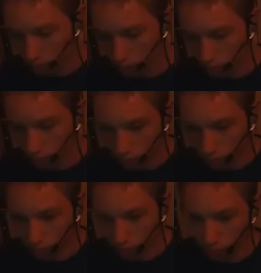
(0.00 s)

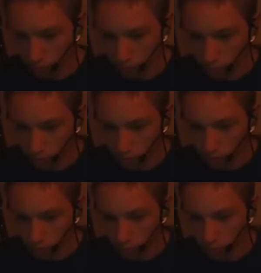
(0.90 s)

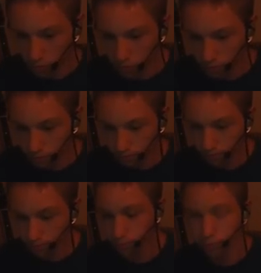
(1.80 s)

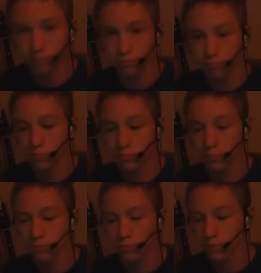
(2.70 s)

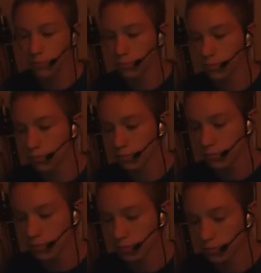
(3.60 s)

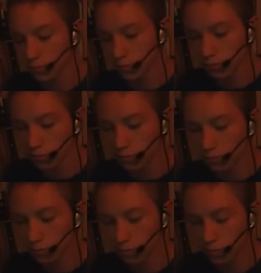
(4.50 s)

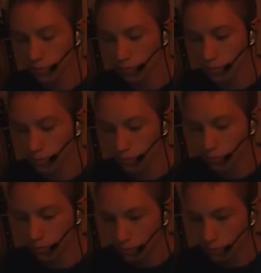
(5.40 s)
[no speech]